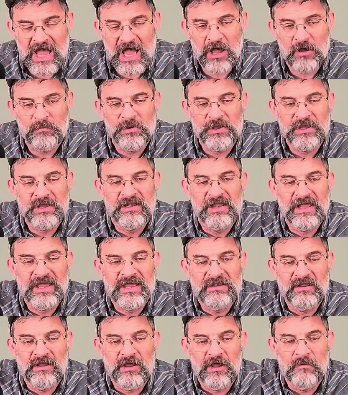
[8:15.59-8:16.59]
I'll be
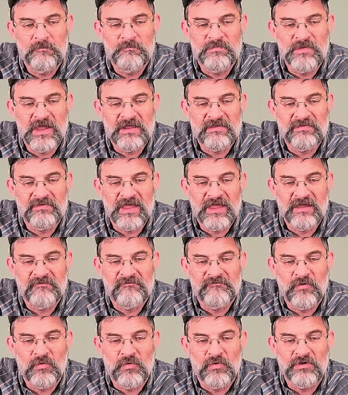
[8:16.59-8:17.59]
glad to update
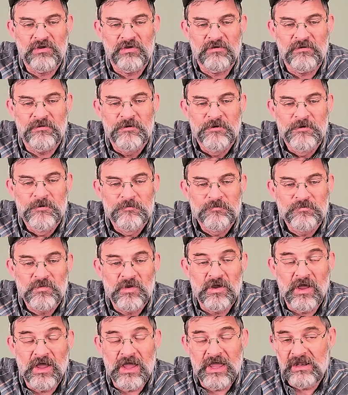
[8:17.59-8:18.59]
that for you.
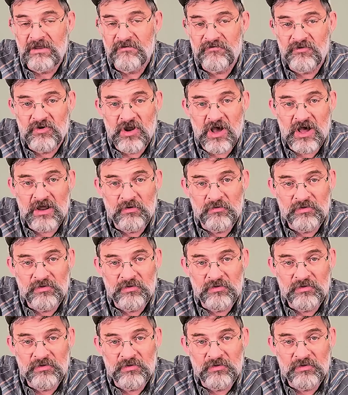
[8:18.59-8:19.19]
And if you're not